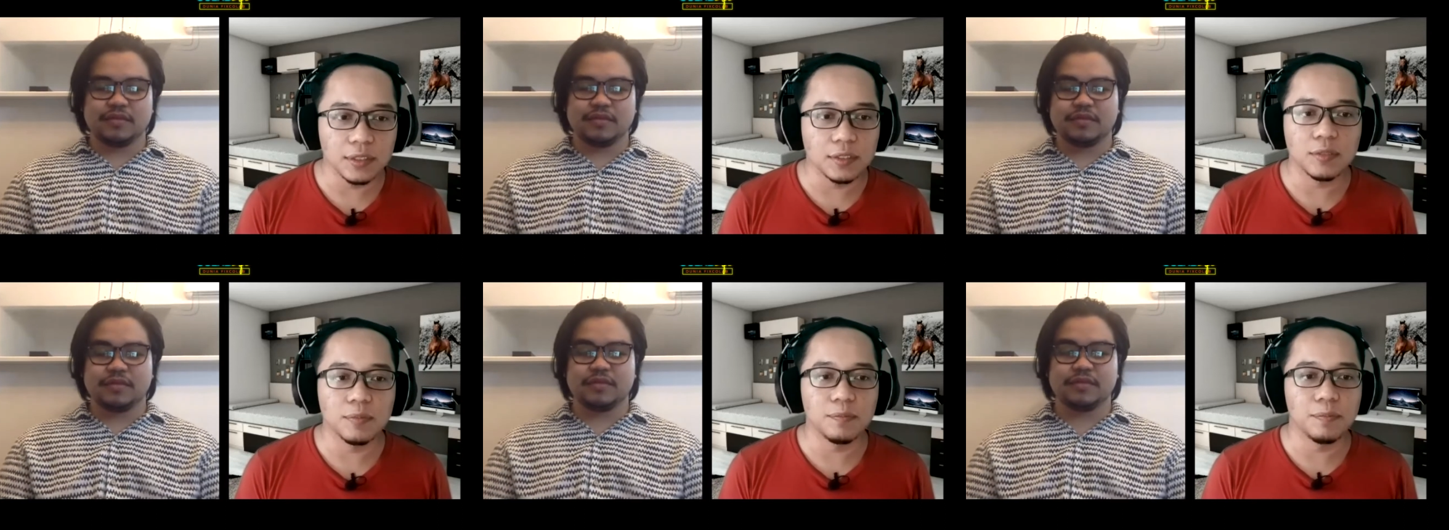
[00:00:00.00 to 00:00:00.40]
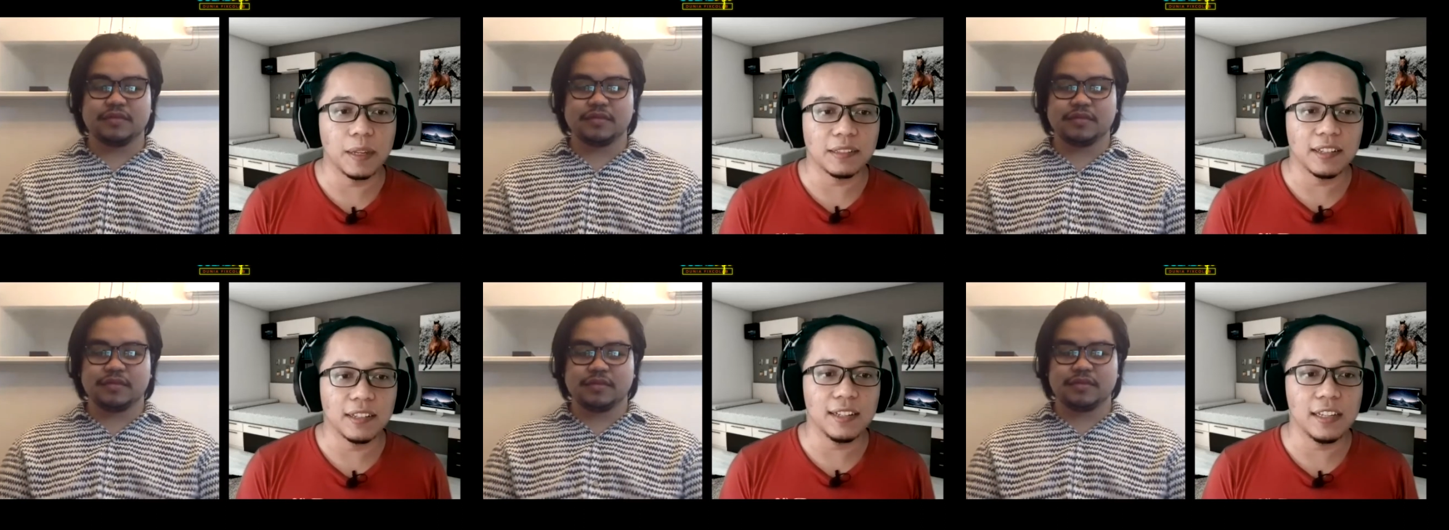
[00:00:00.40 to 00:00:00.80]
Speaker 1: it's
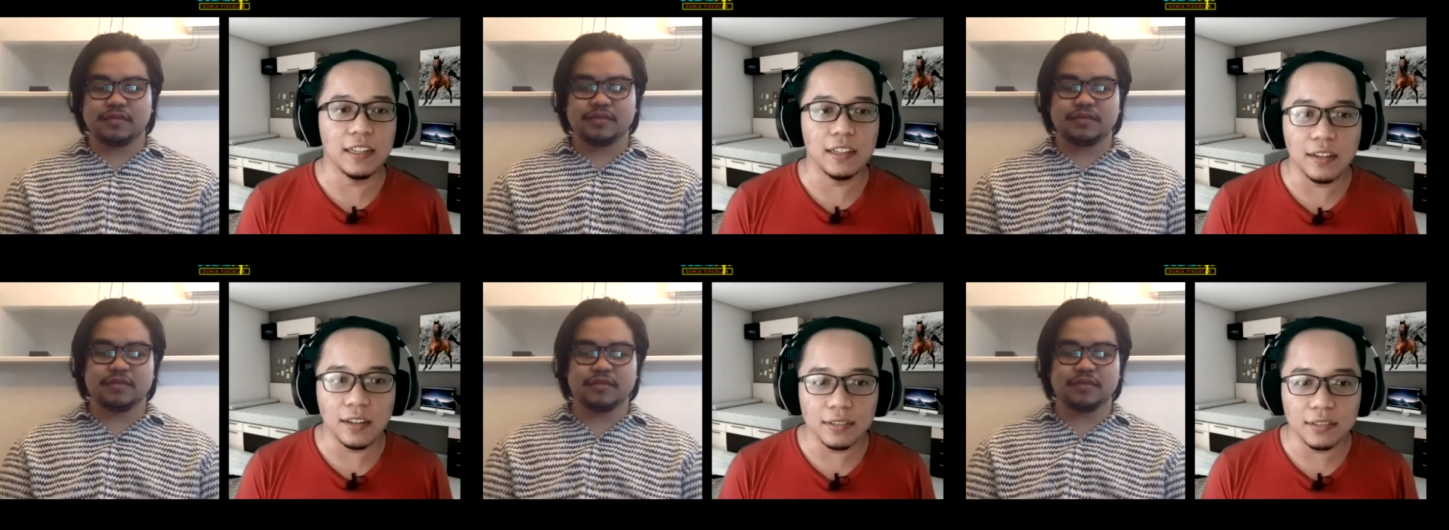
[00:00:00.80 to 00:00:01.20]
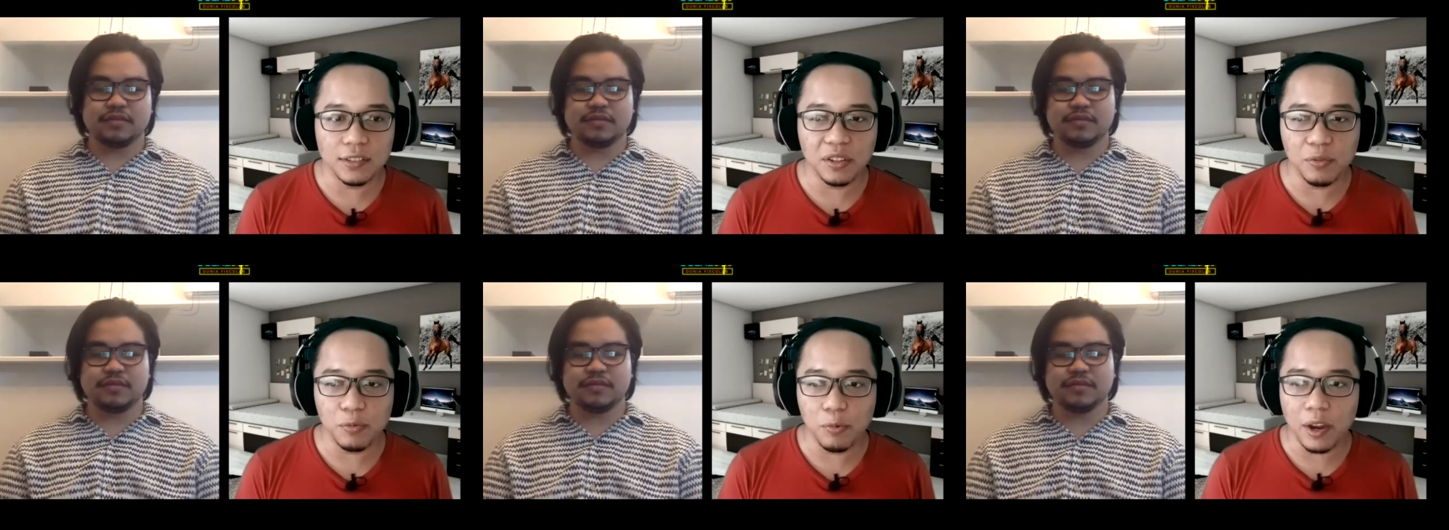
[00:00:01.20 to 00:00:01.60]
basically
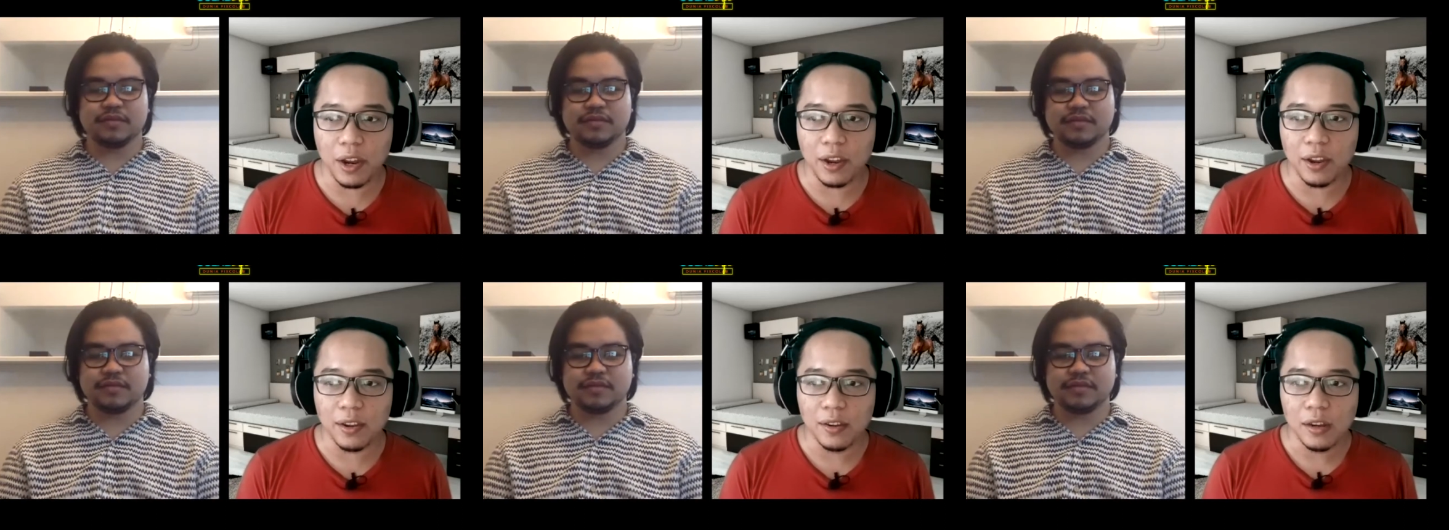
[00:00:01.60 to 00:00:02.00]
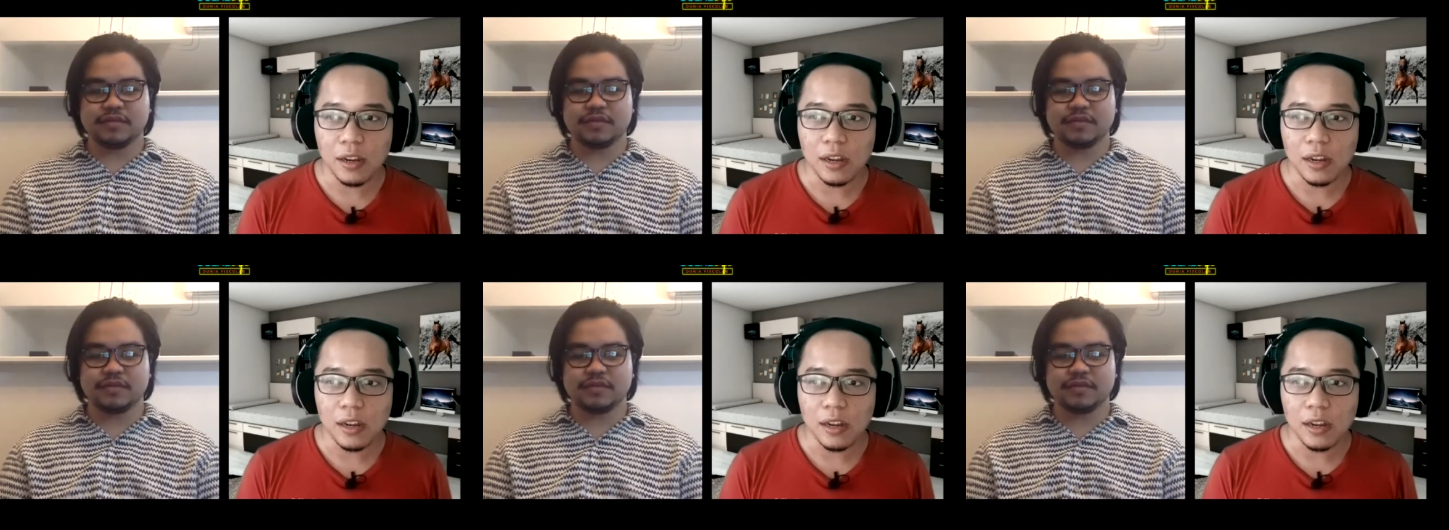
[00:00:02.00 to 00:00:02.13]
industry where